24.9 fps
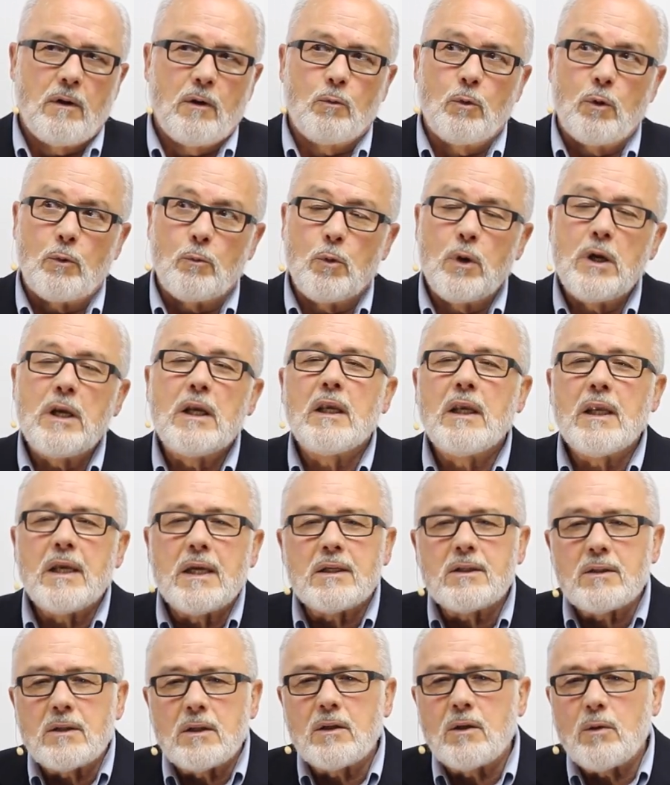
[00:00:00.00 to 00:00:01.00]
when we
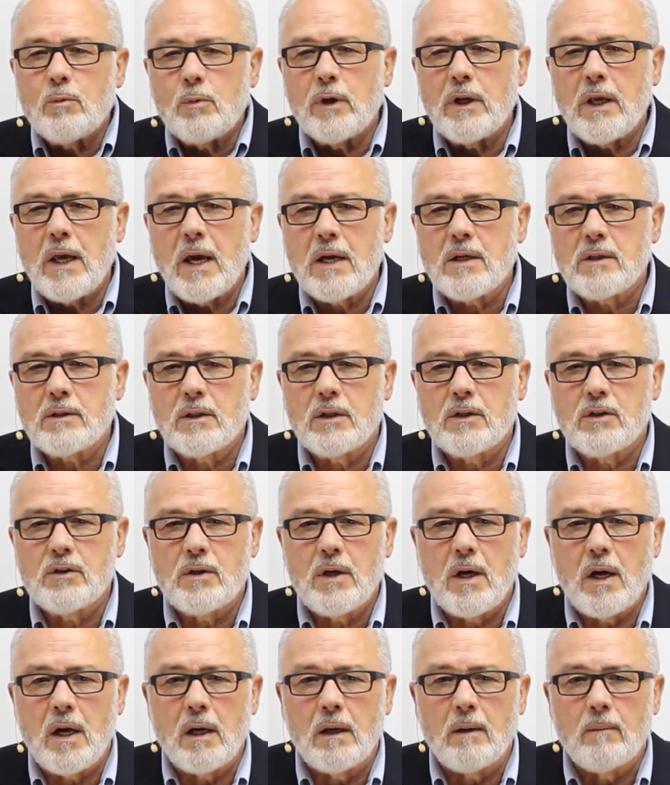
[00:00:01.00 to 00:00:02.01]
listen to what he has to
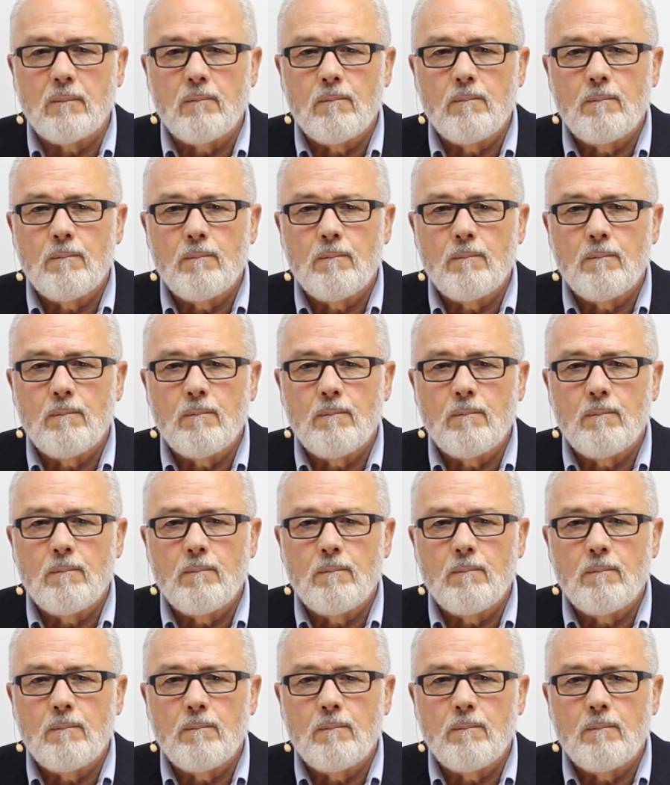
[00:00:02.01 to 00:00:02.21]
say.